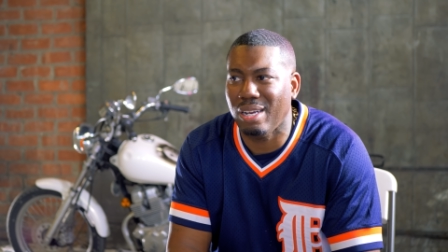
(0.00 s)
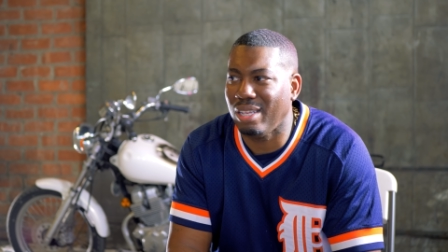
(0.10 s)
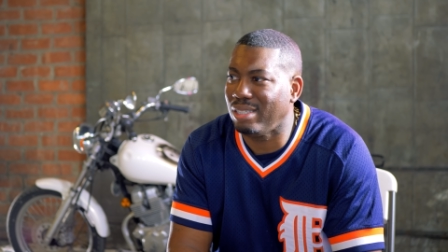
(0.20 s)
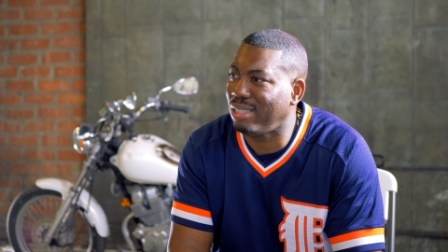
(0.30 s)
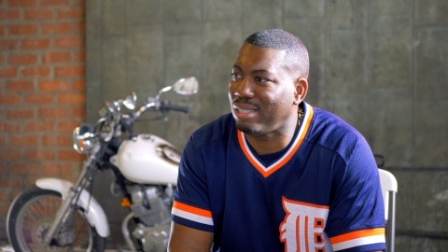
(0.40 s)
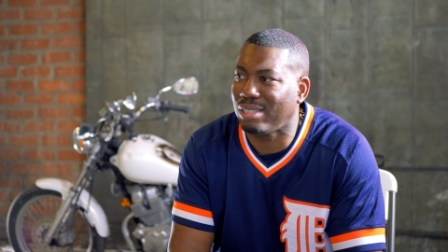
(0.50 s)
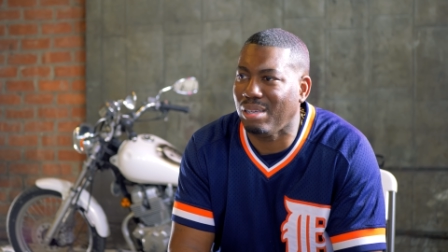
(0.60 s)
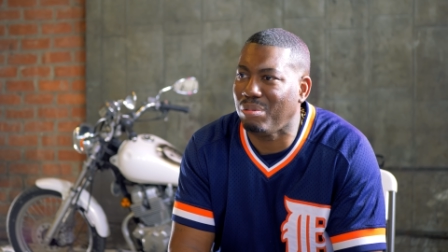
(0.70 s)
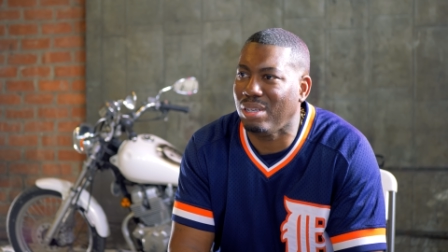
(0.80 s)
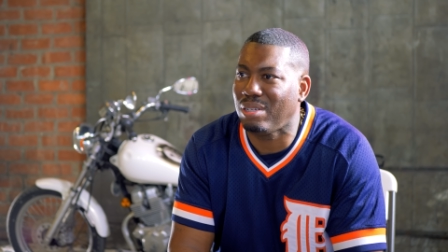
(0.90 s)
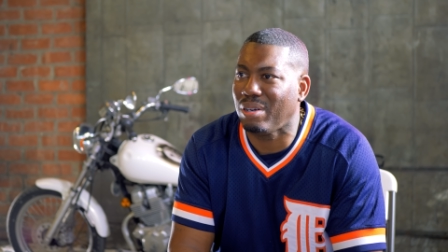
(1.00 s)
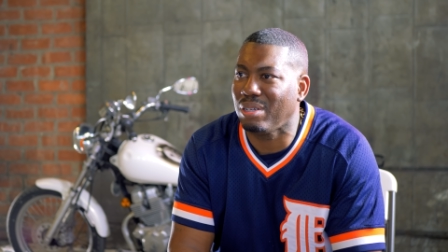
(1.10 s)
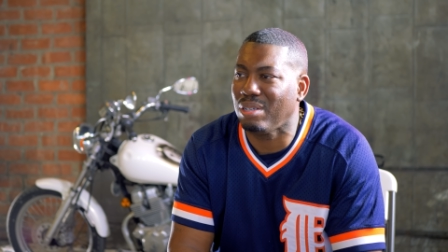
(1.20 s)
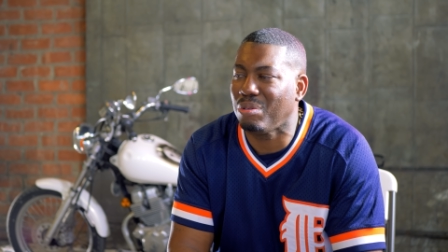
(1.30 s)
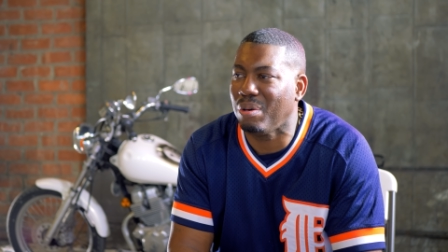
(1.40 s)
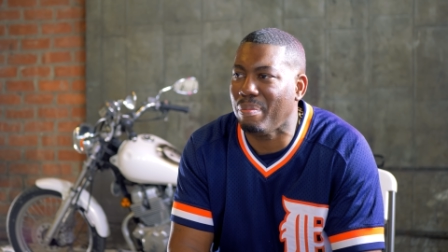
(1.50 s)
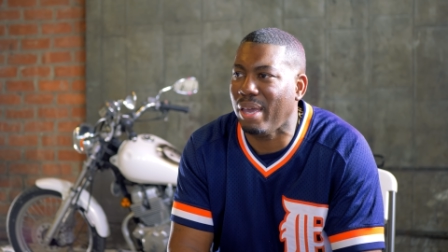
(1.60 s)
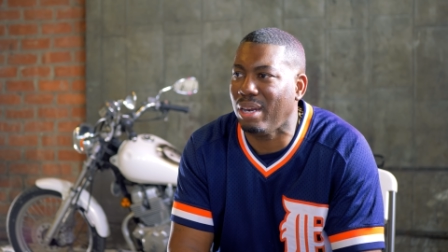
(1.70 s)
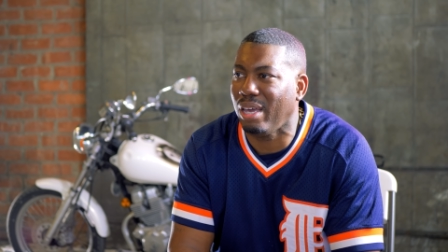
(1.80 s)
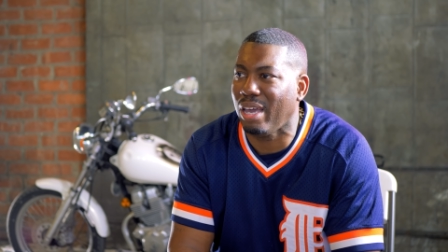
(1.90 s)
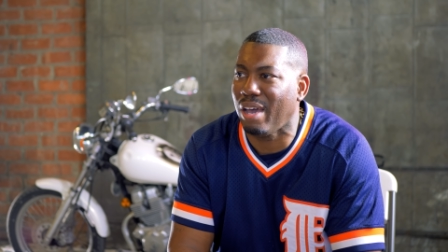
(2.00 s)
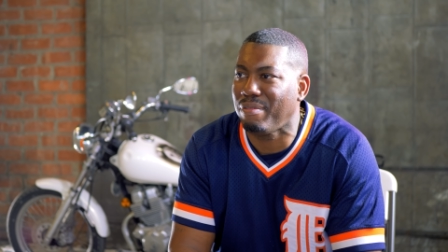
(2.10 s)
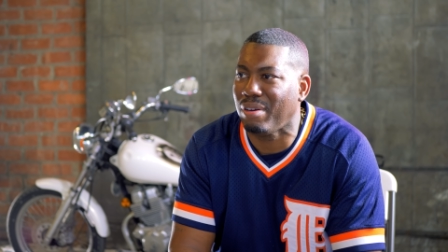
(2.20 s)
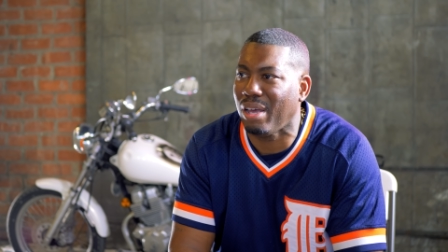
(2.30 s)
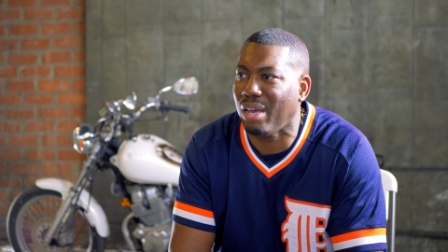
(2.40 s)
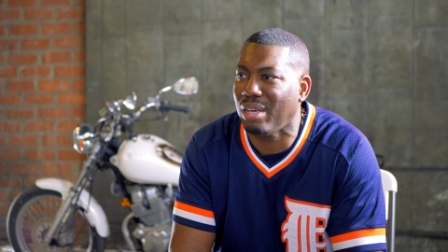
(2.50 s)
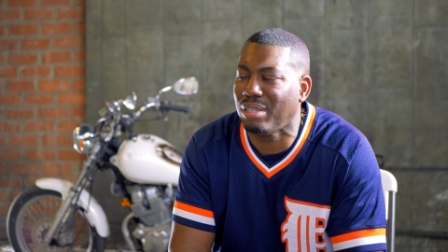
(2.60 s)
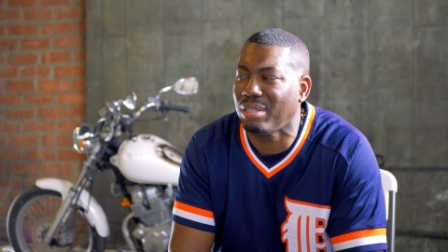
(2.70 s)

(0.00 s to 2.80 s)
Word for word: it, and just, it turned into a melee after that.